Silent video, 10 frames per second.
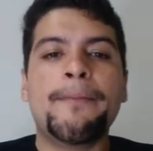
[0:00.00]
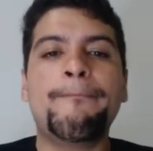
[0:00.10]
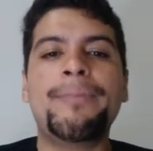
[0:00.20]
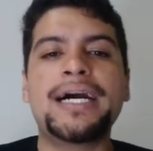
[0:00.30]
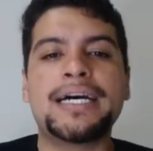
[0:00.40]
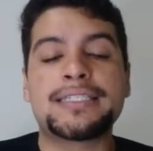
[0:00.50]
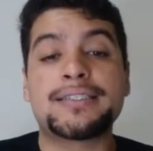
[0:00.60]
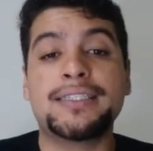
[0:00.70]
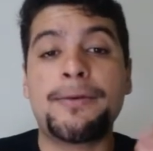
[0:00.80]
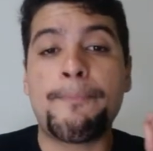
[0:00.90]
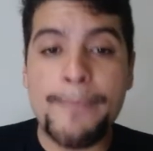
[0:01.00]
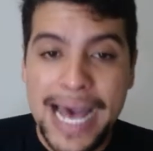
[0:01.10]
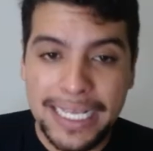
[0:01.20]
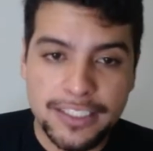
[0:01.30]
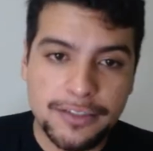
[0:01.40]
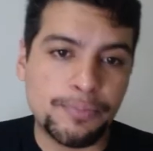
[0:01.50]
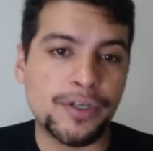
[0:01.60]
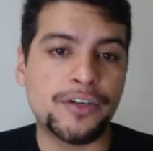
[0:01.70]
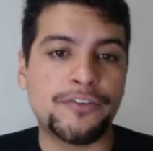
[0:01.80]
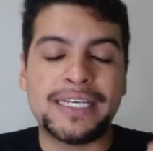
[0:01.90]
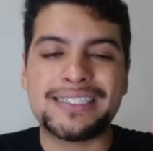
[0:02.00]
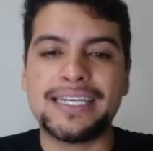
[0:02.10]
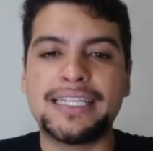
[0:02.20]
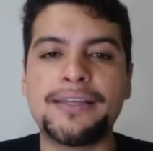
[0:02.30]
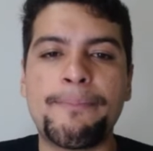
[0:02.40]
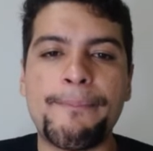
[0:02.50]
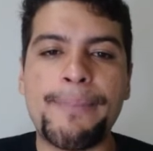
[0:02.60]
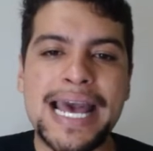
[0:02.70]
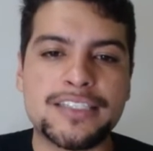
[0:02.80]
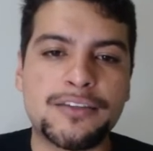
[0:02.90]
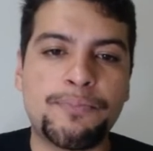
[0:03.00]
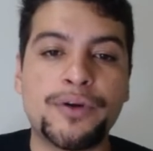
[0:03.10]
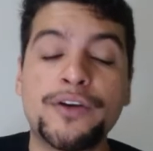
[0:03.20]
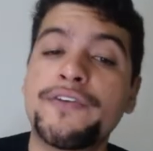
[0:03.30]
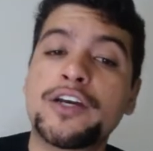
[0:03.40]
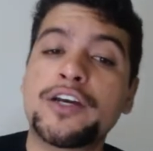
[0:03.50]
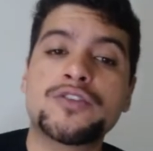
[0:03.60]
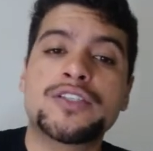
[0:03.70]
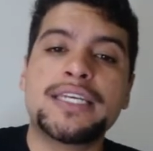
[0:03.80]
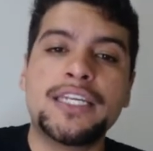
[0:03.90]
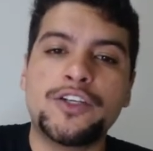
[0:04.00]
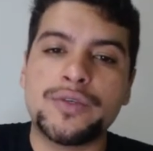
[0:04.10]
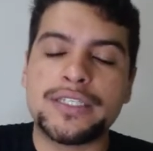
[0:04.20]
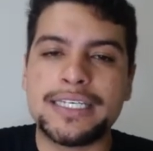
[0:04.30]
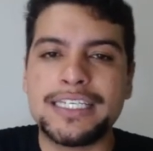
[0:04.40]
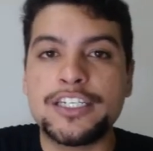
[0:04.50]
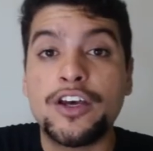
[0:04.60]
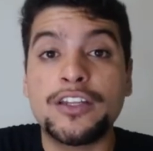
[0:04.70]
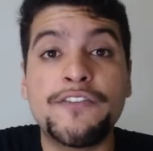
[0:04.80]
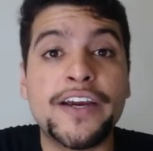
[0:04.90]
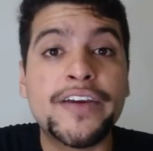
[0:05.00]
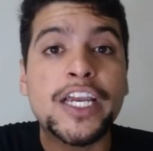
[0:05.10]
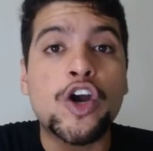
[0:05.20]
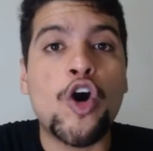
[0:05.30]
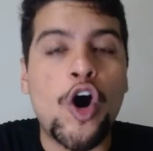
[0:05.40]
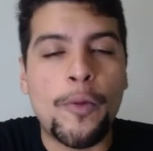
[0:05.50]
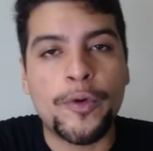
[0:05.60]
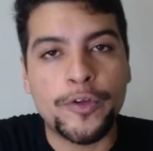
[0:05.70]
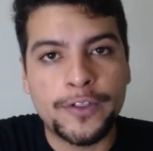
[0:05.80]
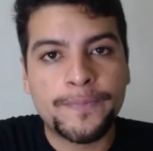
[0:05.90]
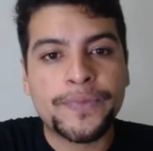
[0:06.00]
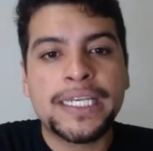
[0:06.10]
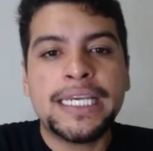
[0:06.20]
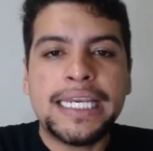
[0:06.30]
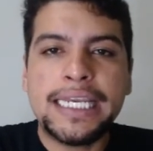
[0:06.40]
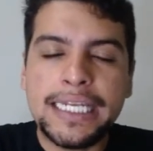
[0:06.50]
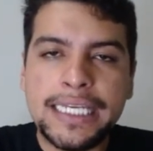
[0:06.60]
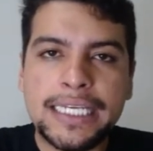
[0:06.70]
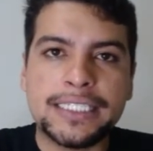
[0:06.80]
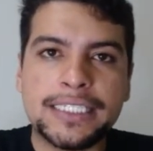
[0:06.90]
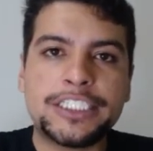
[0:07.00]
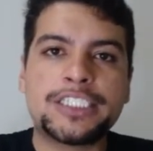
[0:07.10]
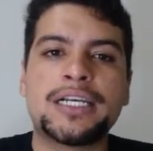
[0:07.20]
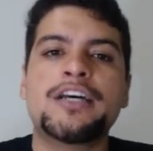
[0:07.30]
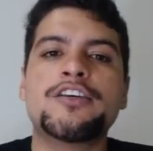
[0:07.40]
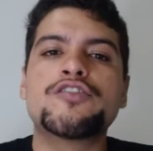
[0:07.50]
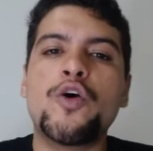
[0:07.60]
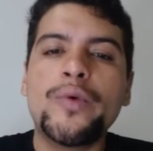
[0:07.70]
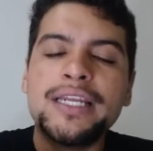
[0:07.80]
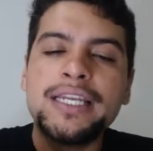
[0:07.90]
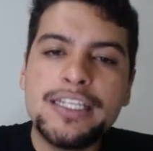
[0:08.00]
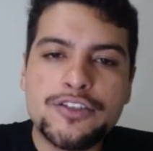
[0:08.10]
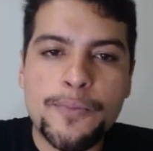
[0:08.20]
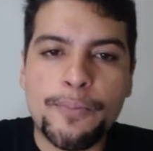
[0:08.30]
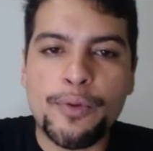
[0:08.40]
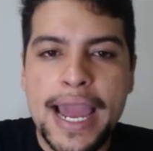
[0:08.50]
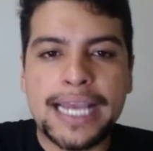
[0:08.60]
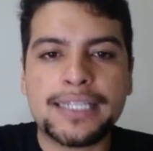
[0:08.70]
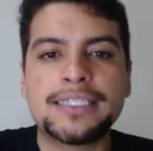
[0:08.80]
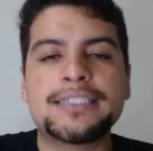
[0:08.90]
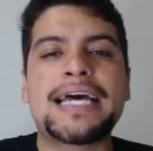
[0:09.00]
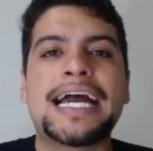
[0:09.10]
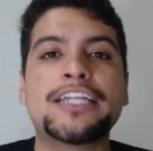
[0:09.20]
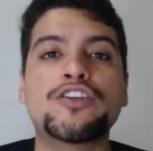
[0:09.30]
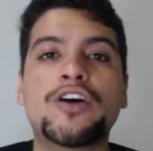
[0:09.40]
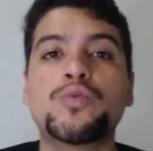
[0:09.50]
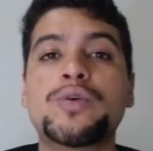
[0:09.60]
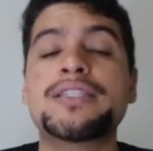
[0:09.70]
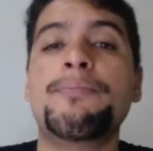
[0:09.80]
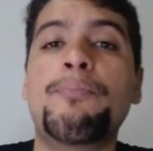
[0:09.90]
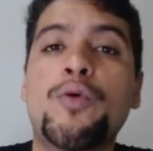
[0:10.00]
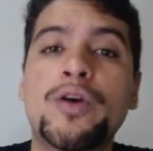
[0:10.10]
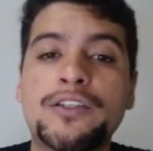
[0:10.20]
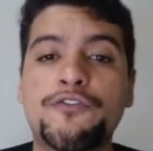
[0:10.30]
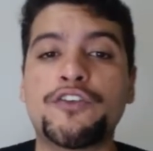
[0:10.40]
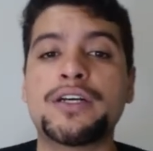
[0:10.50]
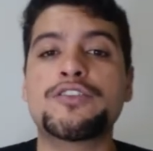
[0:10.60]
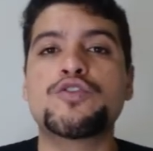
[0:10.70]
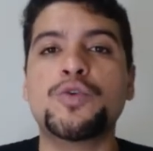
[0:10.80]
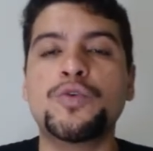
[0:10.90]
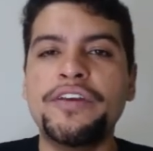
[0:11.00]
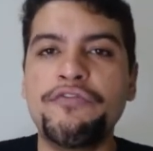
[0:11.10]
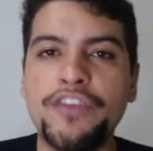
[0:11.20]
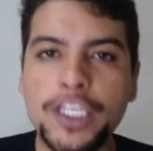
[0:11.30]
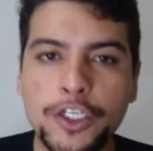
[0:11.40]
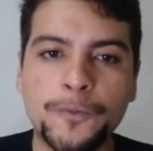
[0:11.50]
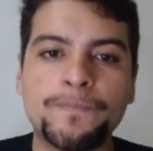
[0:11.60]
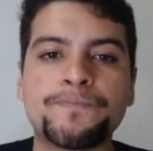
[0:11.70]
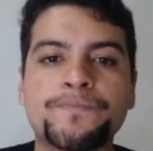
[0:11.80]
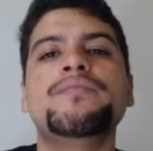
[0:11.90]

But the past perfect in the past perfect continuous is not very common in English. So we need to practice. I thought was important for us to review